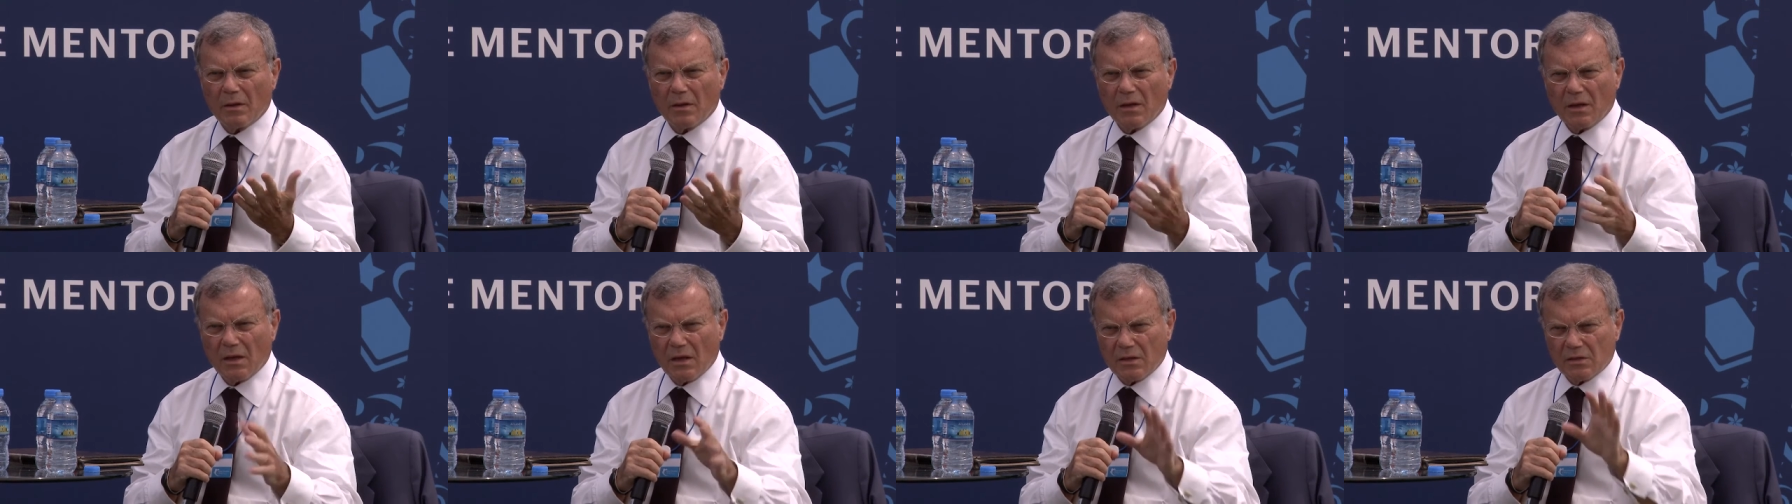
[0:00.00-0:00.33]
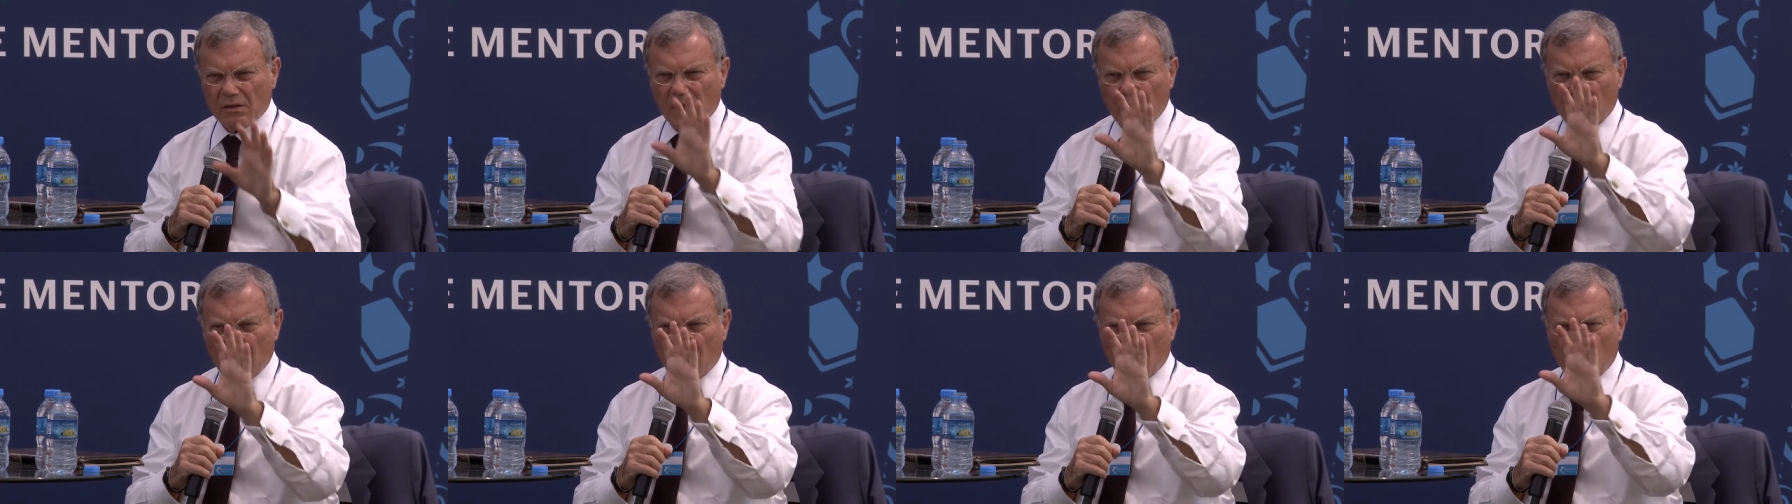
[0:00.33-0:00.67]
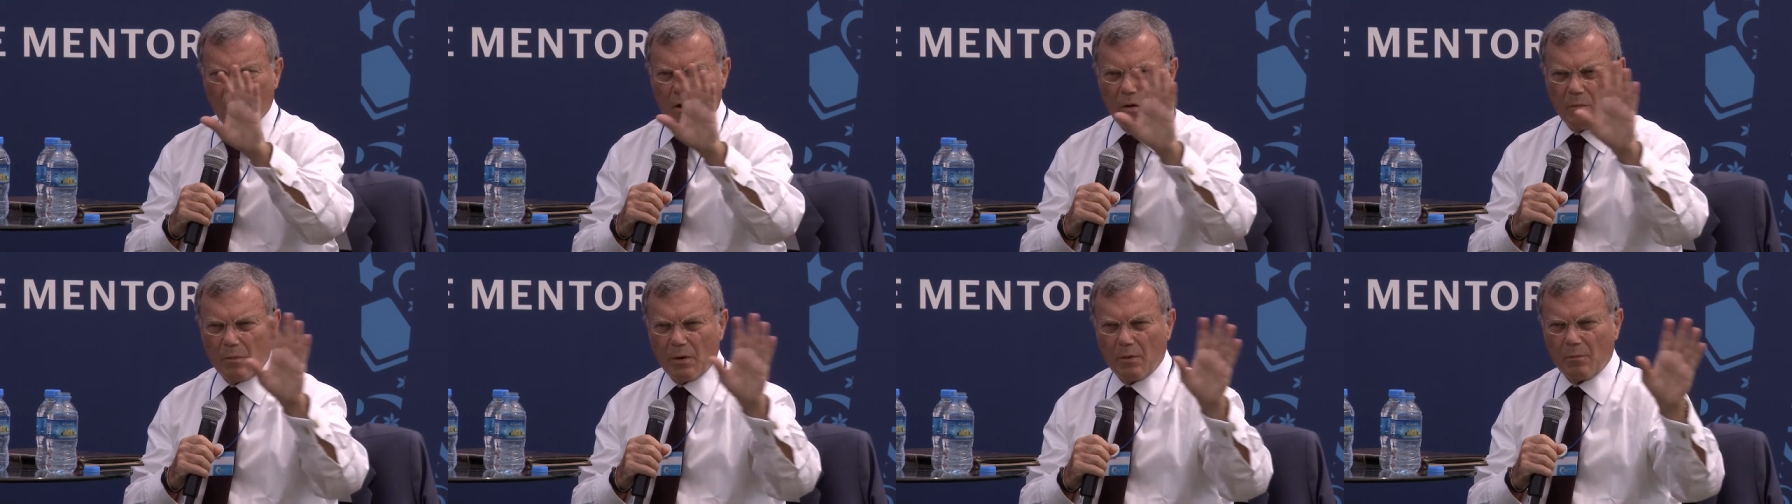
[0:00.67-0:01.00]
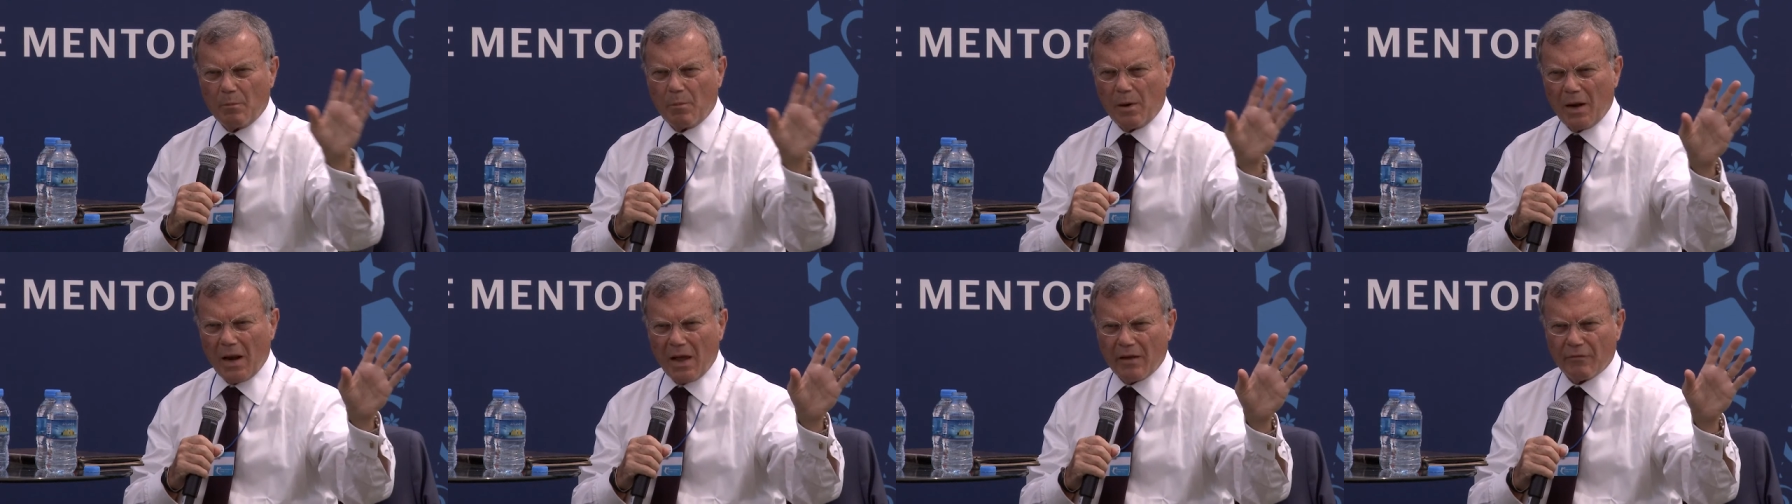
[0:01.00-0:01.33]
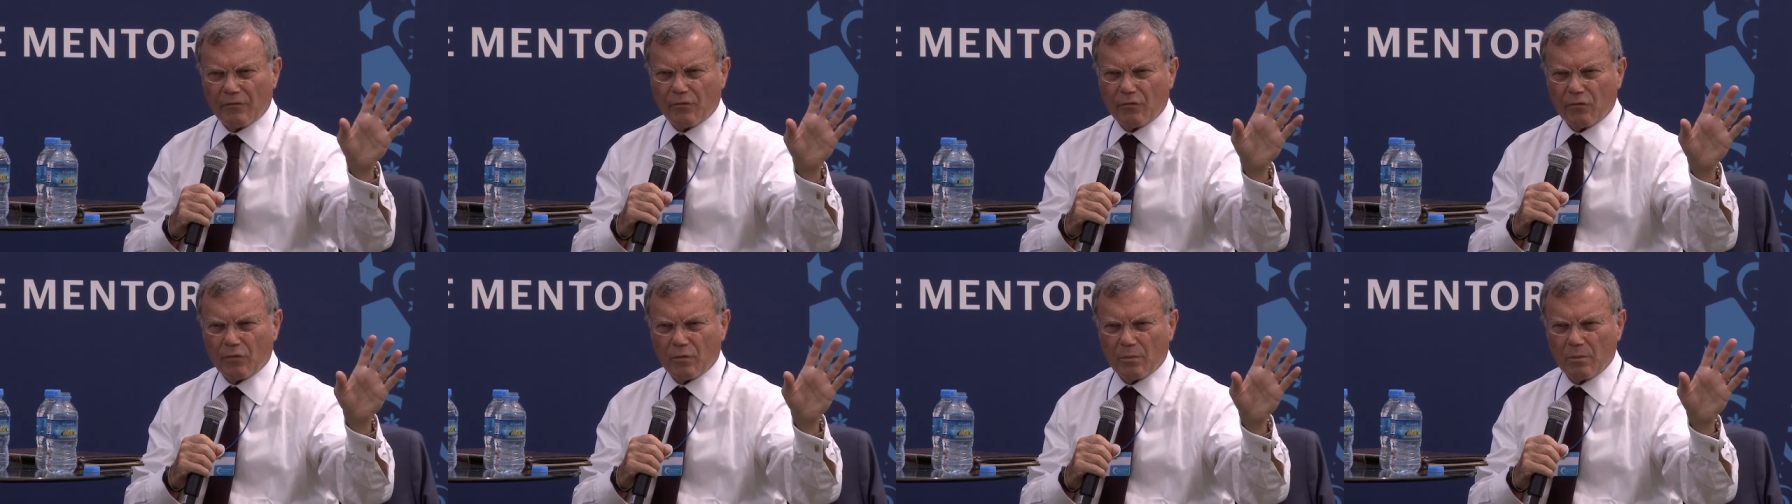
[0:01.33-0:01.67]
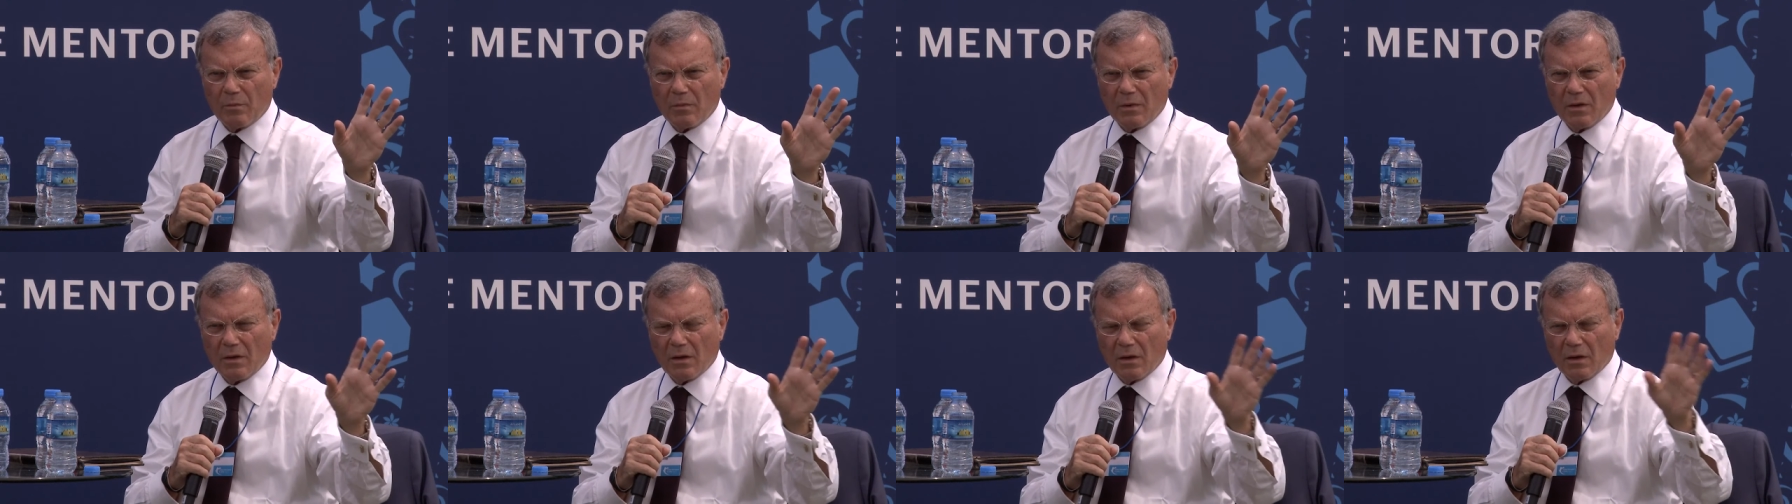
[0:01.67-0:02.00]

It's a common platform